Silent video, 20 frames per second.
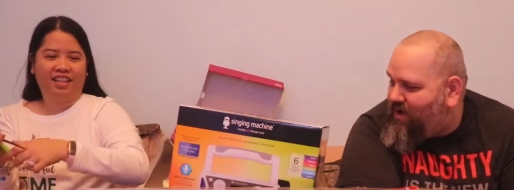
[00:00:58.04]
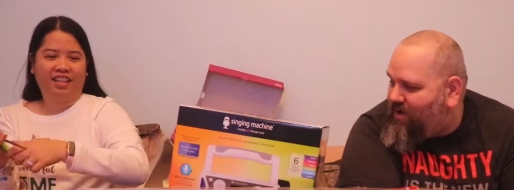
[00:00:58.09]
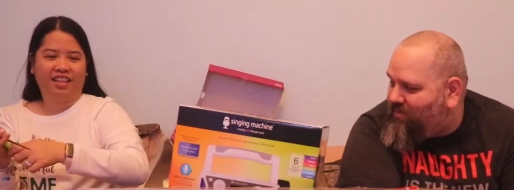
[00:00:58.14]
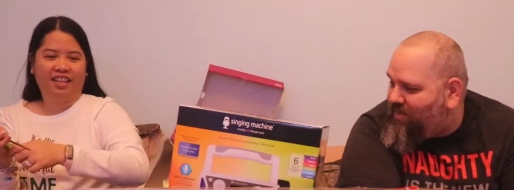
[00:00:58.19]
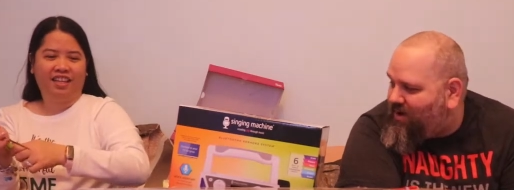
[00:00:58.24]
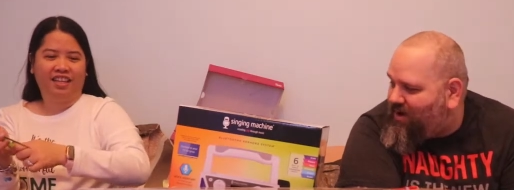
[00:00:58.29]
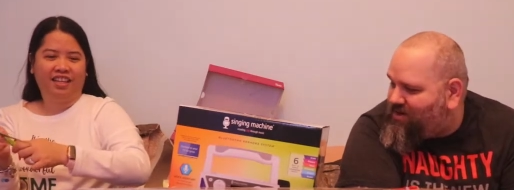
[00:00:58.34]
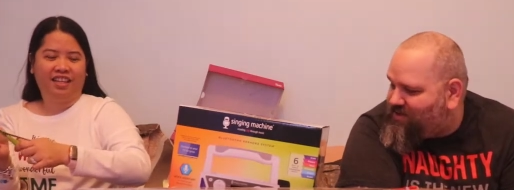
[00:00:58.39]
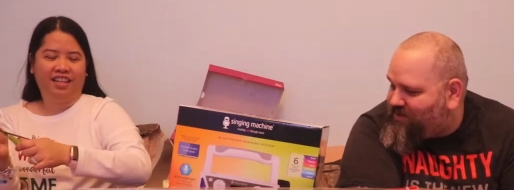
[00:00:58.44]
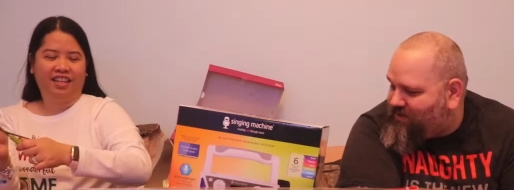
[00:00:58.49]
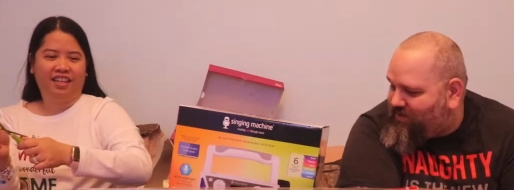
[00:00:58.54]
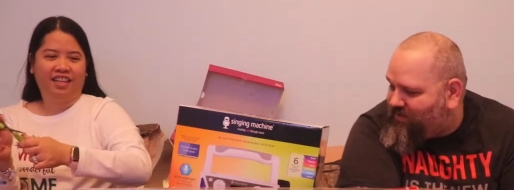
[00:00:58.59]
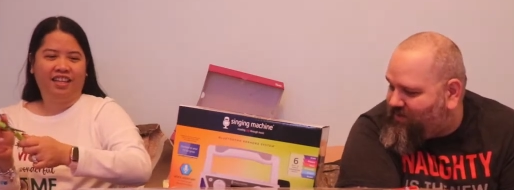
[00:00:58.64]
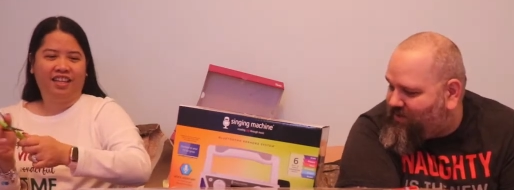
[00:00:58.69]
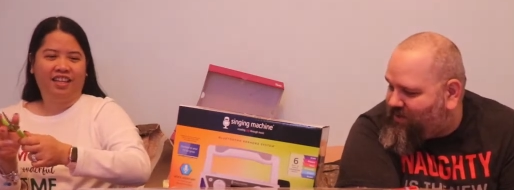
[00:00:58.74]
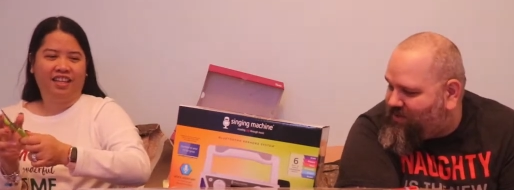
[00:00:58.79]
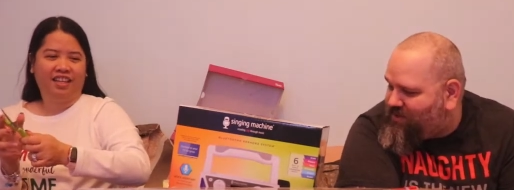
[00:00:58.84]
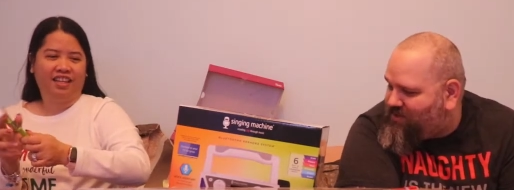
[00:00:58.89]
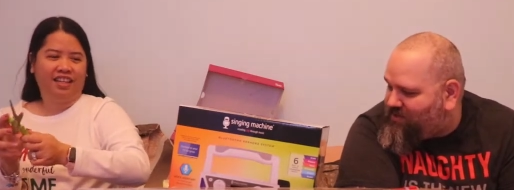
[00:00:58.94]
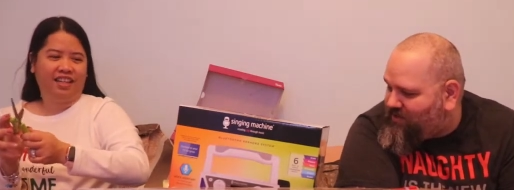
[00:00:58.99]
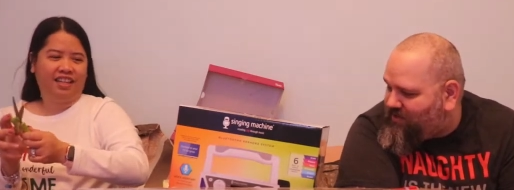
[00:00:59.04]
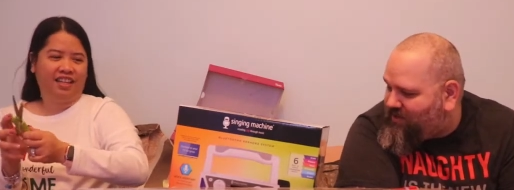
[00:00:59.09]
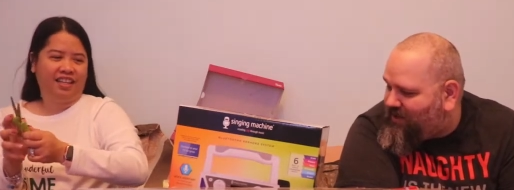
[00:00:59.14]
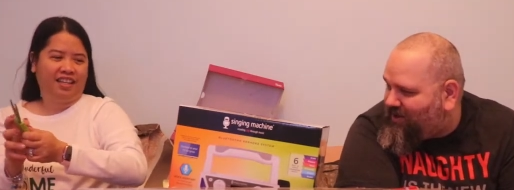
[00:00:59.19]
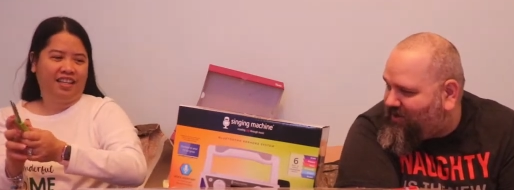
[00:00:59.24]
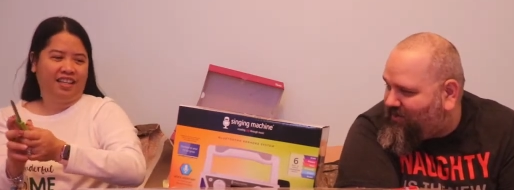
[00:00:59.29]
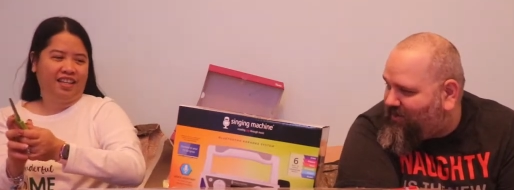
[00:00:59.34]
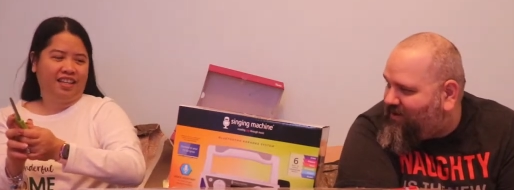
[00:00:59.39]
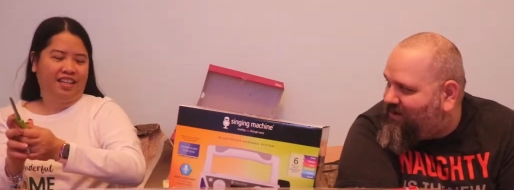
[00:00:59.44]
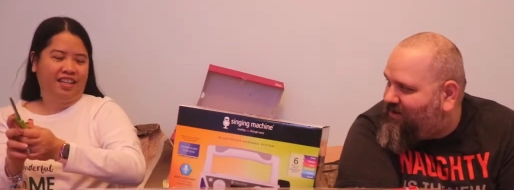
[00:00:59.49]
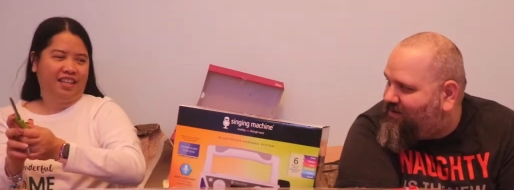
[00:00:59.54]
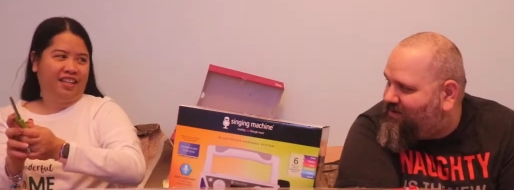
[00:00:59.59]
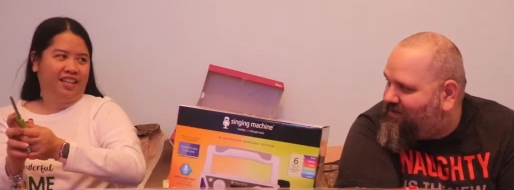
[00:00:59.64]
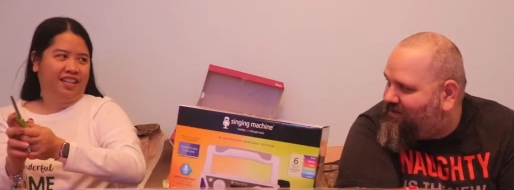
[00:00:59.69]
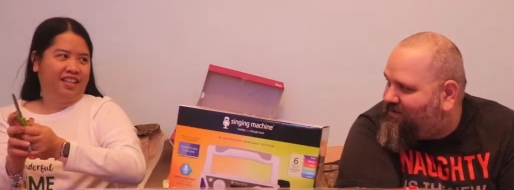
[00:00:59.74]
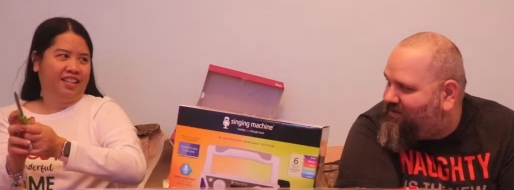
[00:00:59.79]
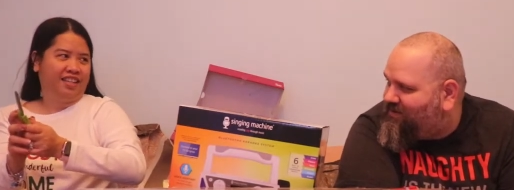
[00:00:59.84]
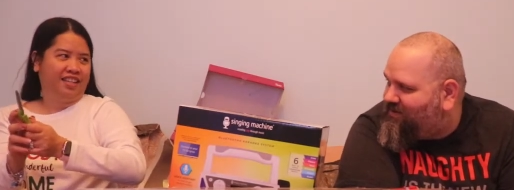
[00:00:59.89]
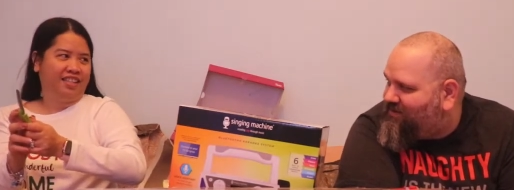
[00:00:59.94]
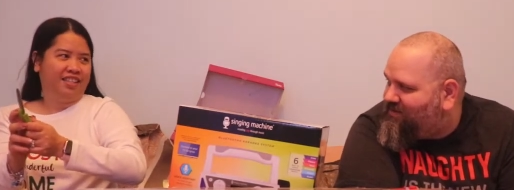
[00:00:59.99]
Speaker 1: unbox everything, it's gonna take a while.
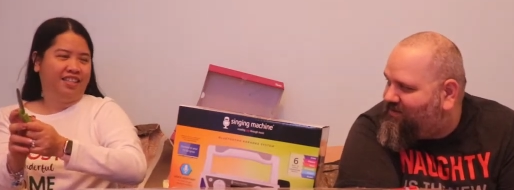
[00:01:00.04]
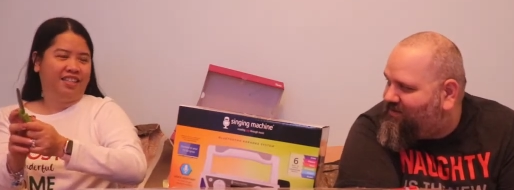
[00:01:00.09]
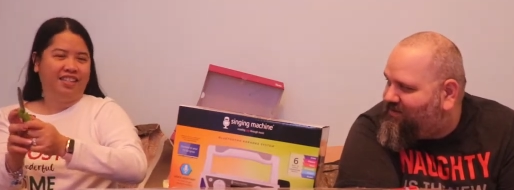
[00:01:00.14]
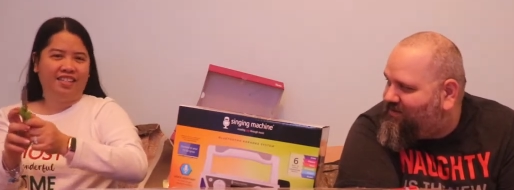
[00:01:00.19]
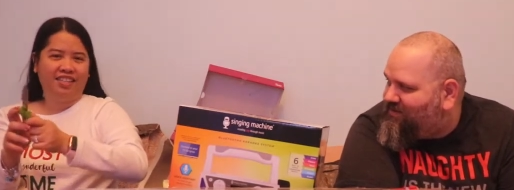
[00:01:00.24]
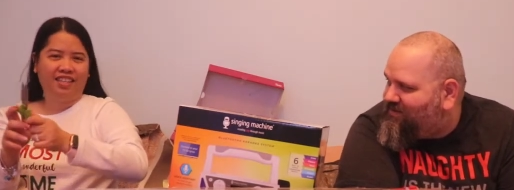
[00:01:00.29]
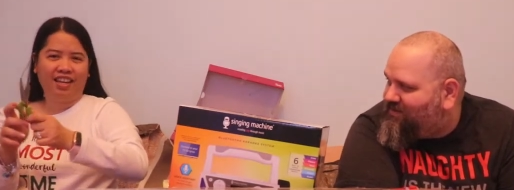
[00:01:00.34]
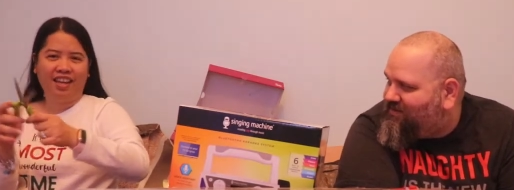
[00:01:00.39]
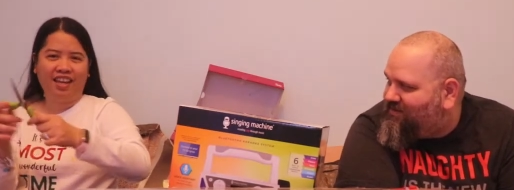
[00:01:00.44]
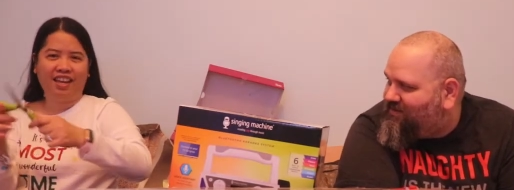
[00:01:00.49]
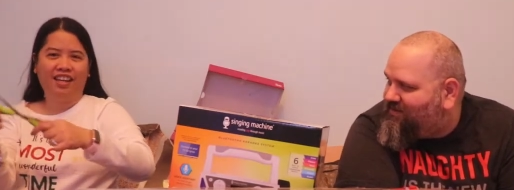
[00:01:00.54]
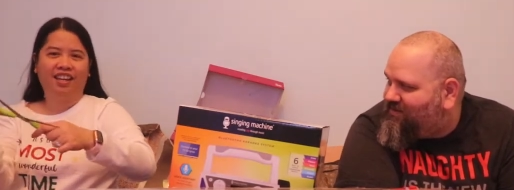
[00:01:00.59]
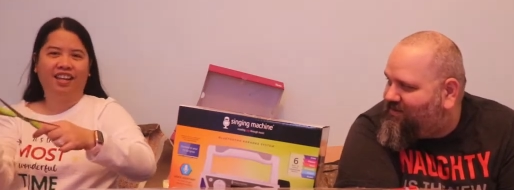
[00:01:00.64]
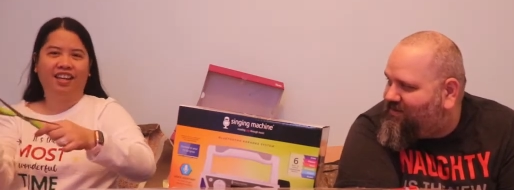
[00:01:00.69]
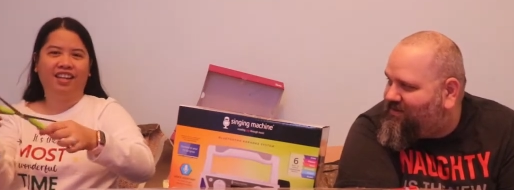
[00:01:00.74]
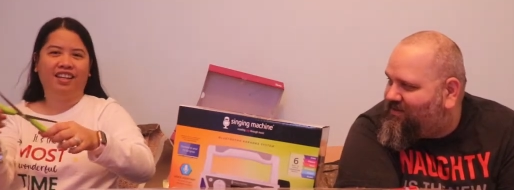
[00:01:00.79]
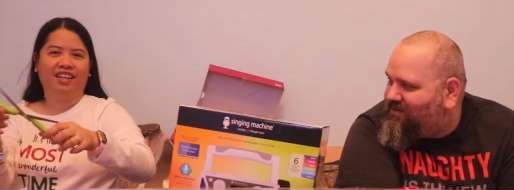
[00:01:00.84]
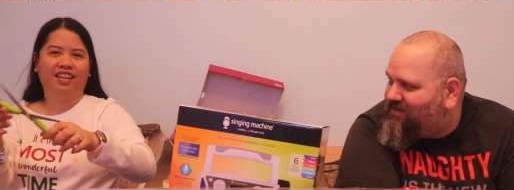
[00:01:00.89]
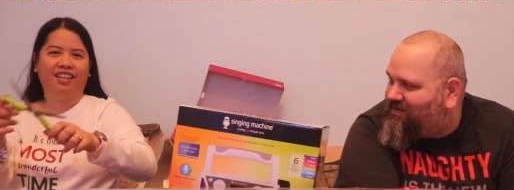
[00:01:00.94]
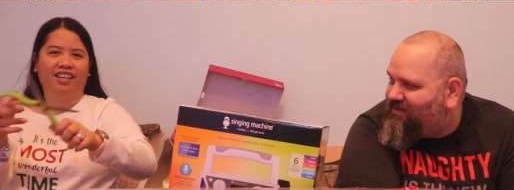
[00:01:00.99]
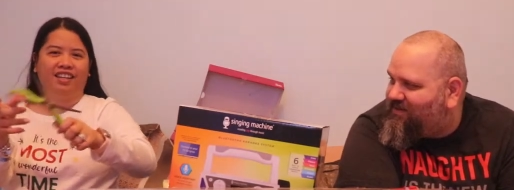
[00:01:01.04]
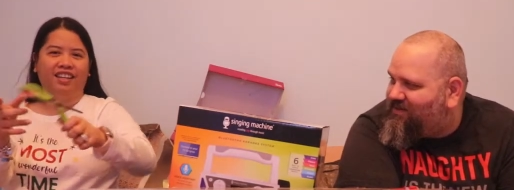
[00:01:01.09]
Speaker 2: Yeah.